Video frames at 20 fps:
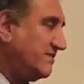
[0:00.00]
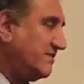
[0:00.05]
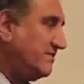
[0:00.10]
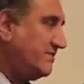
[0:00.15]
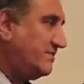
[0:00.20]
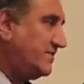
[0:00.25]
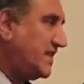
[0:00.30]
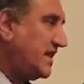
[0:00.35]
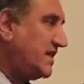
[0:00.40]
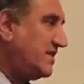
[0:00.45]

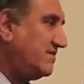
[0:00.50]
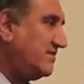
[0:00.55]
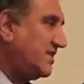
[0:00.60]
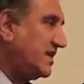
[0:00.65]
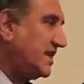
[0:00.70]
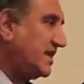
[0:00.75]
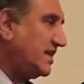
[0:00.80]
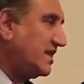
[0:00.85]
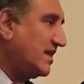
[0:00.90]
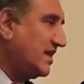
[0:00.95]
very,
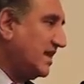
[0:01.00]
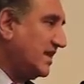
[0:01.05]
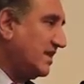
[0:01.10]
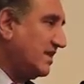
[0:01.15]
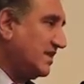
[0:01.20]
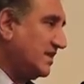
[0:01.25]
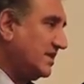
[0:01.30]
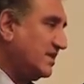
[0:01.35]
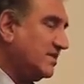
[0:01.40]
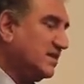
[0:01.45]
very
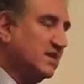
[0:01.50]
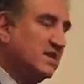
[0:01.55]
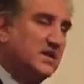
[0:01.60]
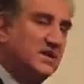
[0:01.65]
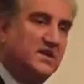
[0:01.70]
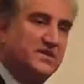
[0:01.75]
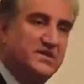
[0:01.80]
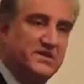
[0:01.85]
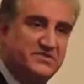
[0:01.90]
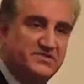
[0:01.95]
clearly
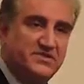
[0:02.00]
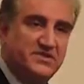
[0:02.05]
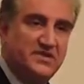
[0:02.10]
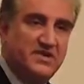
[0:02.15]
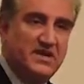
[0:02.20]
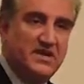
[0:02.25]
yesterday,